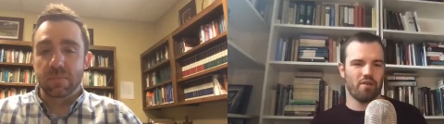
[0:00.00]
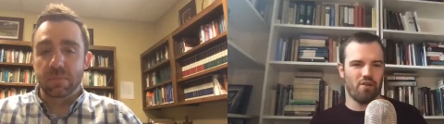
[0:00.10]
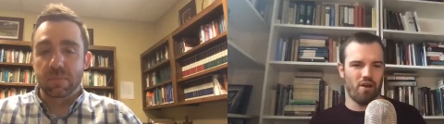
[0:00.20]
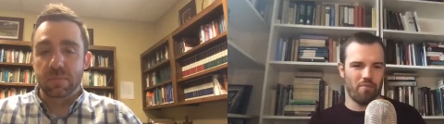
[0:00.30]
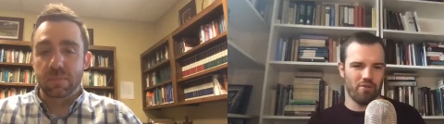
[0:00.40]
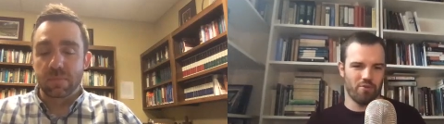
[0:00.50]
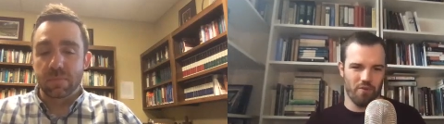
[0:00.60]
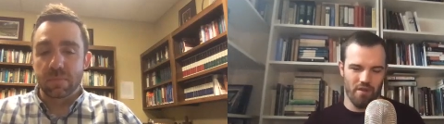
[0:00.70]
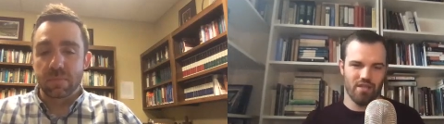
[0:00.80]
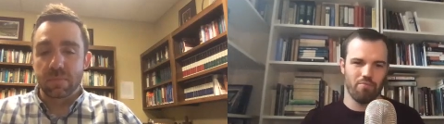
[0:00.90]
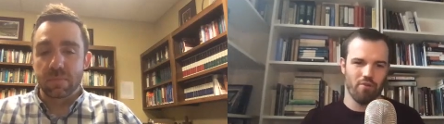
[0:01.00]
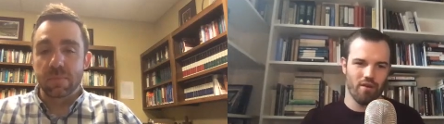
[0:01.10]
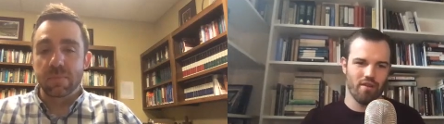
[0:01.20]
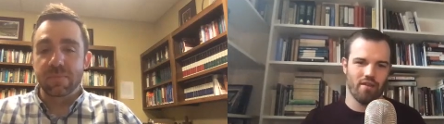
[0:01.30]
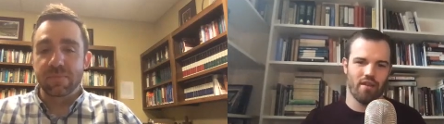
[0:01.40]
Speaker 1: to accomplish with this
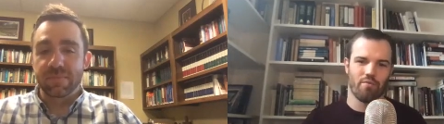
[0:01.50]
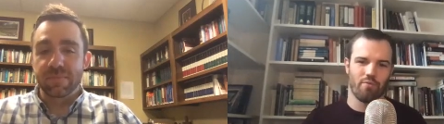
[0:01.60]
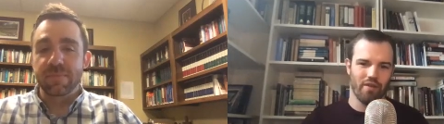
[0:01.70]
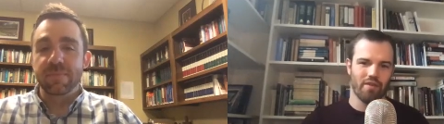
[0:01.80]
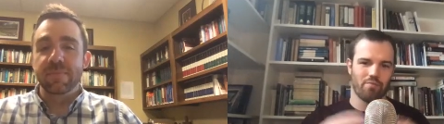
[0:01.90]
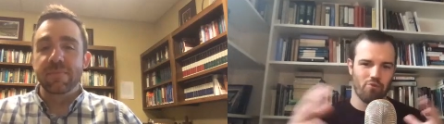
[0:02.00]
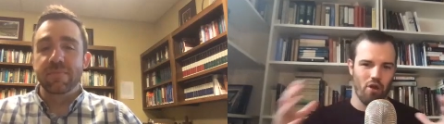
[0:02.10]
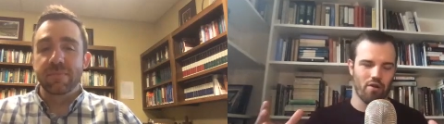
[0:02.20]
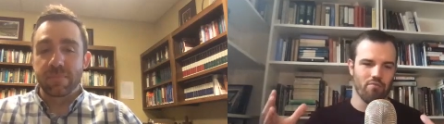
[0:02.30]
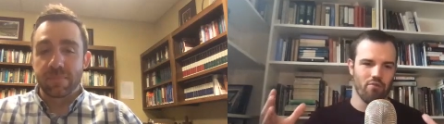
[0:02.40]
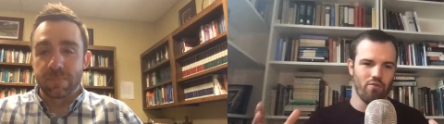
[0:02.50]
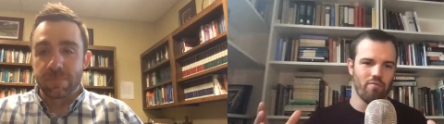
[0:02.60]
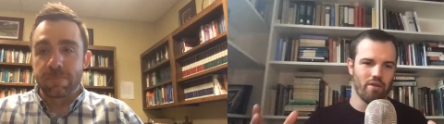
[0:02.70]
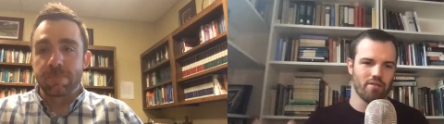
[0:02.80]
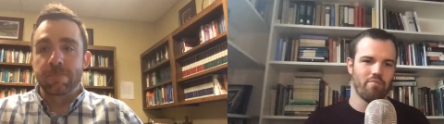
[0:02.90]
book and really the broader
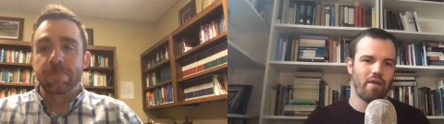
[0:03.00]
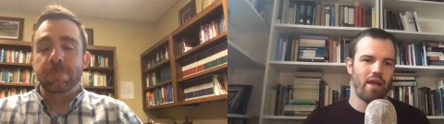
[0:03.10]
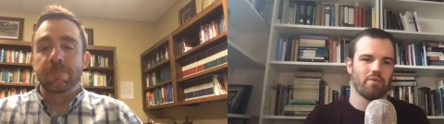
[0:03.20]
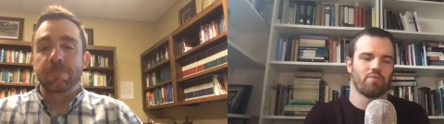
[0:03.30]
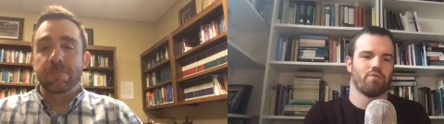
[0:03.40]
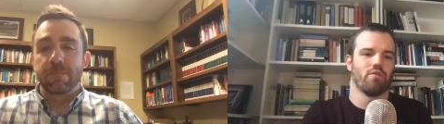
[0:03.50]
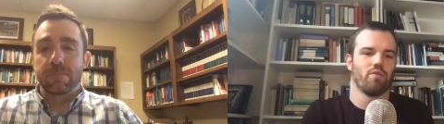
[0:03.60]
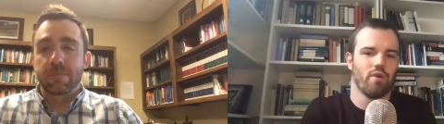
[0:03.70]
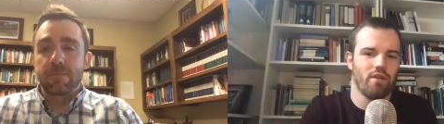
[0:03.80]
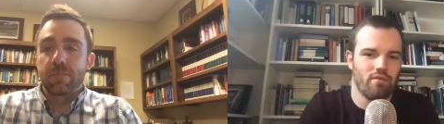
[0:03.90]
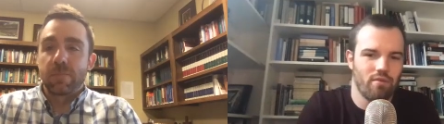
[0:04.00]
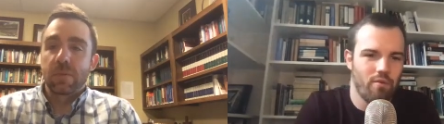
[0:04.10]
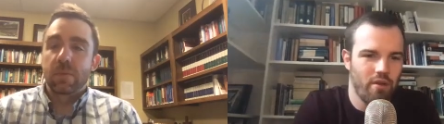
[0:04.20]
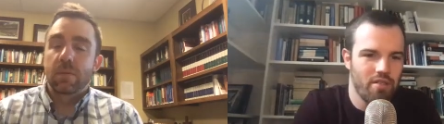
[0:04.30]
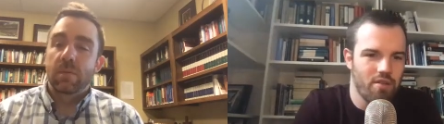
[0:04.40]
movement of Baptist renewal? What
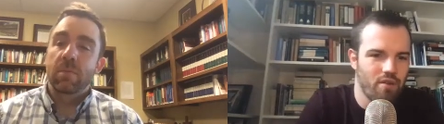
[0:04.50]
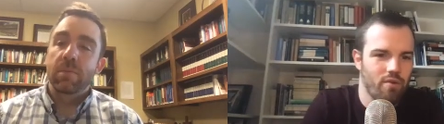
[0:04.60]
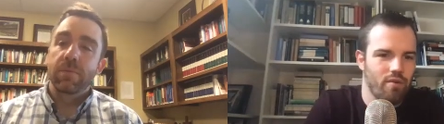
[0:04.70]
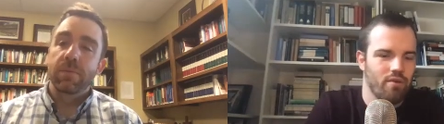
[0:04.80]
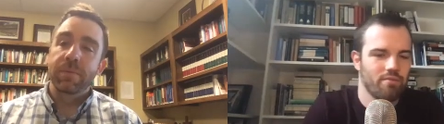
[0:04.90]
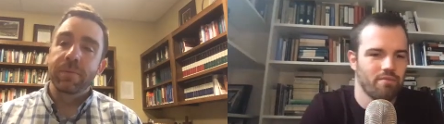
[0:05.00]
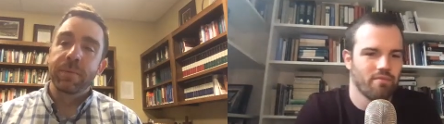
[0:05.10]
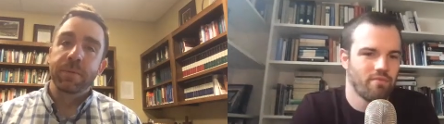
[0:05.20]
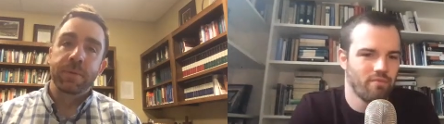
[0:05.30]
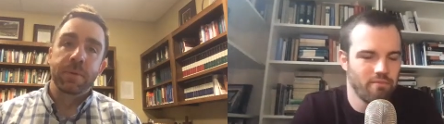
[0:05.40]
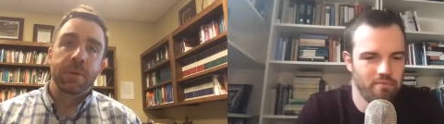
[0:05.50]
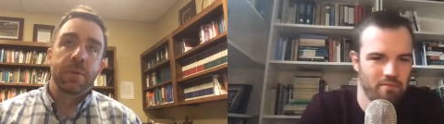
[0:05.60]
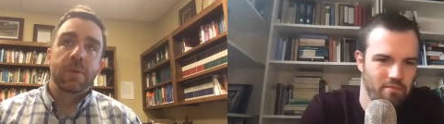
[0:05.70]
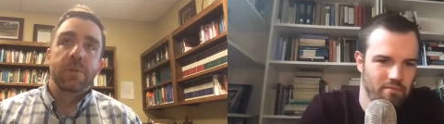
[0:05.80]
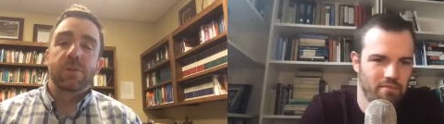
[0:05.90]
what is your goal?
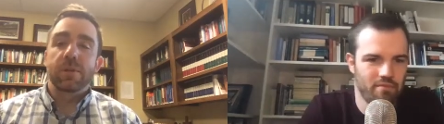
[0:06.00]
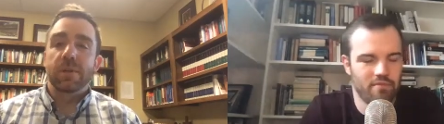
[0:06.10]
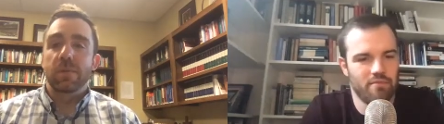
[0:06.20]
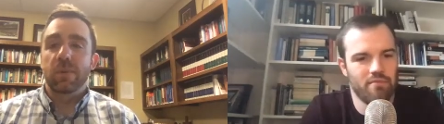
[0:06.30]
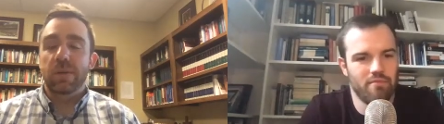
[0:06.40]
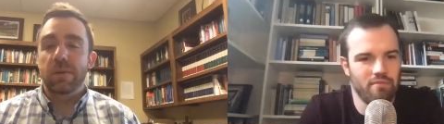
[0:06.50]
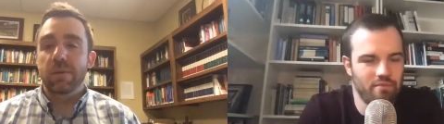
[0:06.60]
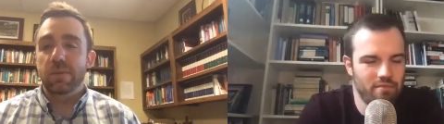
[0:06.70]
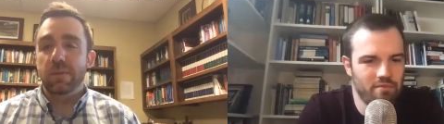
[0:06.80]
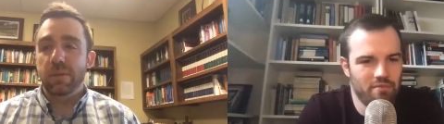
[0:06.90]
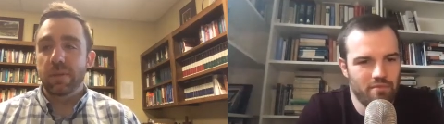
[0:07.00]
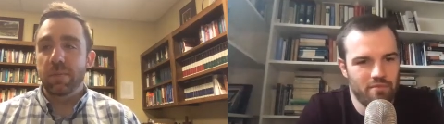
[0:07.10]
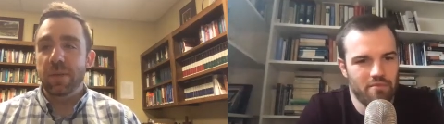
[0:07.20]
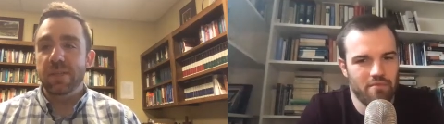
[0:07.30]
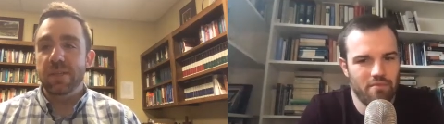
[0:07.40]
Speaker 2: Sure. Well, the
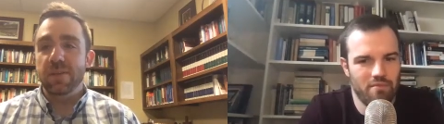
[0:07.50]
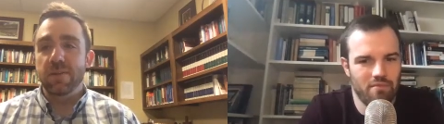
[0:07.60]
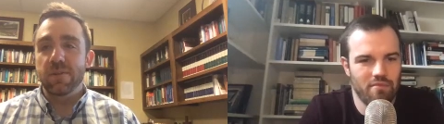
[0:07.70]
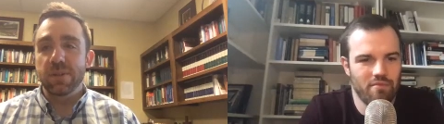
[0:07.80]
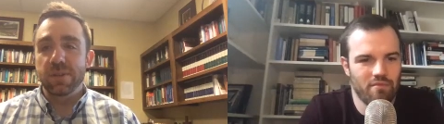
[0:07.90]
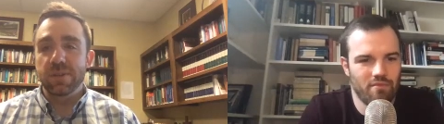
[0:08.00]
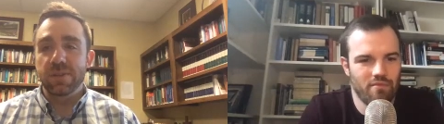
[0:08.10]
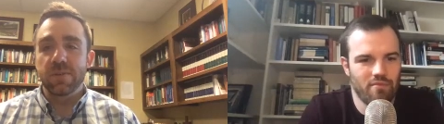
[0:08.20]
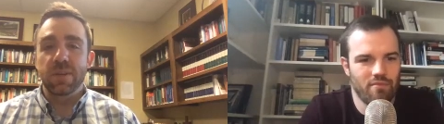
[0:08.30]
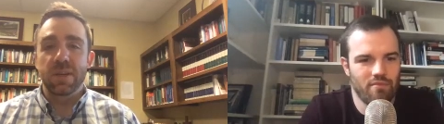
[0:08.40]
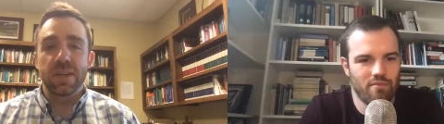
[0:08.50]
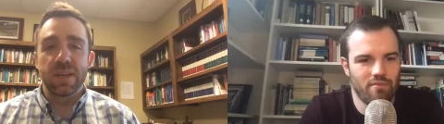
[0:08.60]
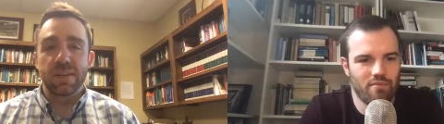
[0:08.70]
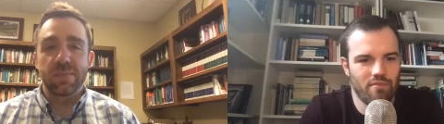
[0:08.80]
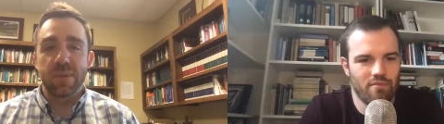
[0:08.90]
basic goal is to
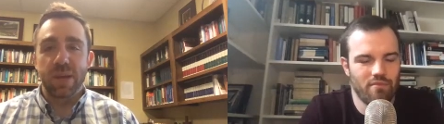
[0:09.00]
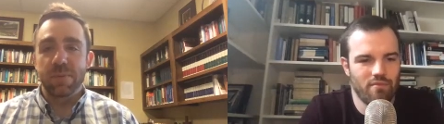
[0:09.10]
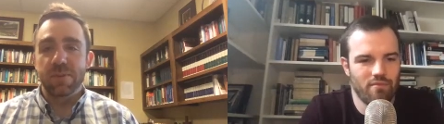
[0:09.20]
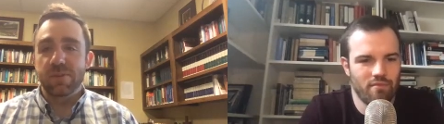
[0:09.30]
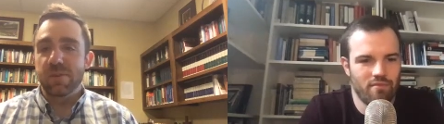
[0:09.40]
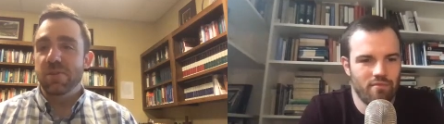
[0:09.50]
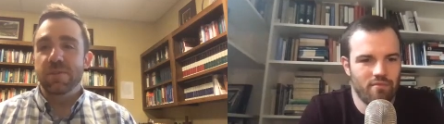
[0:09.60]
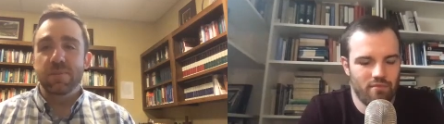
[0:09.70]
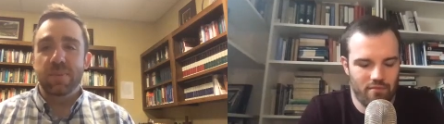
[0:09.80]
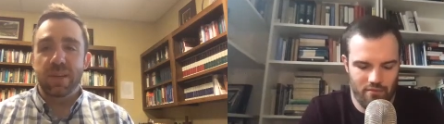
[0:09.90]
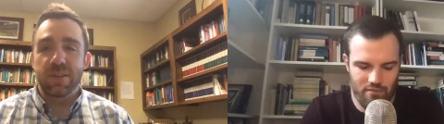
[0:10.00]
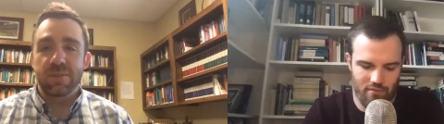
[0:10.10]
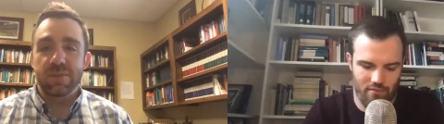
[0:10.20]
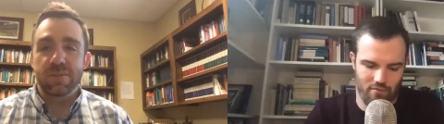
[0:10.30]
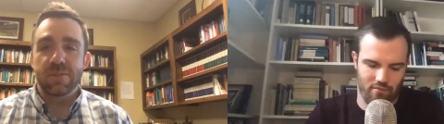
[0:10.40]
connect Baptist churches and
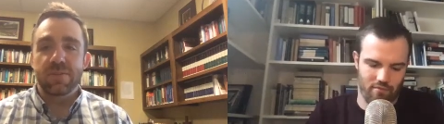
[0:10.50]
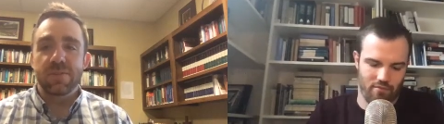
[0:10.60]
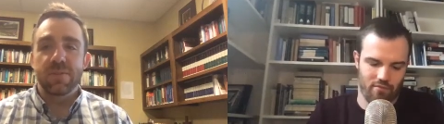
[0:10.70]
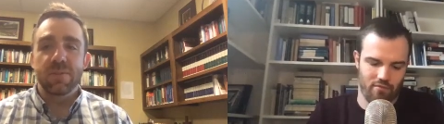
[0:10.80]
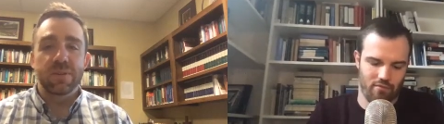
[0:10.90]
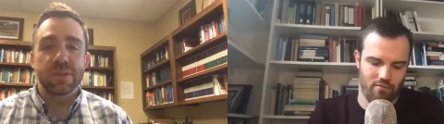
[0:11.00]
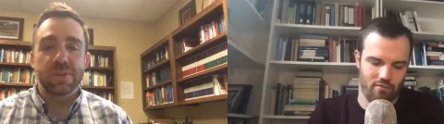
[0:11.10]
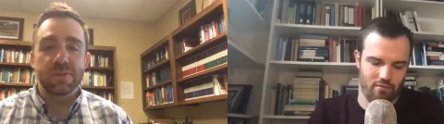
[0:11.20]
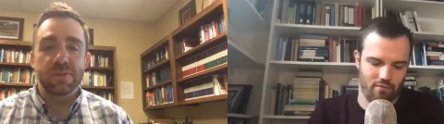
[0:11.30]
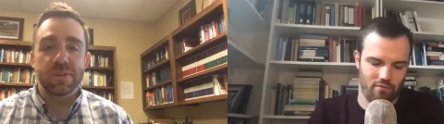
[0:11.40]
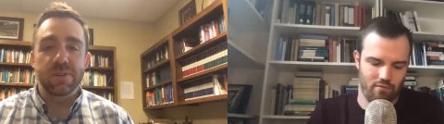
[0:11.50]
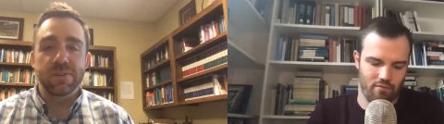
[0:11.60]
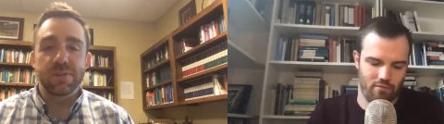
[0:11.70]
pastors to the Christian tradition,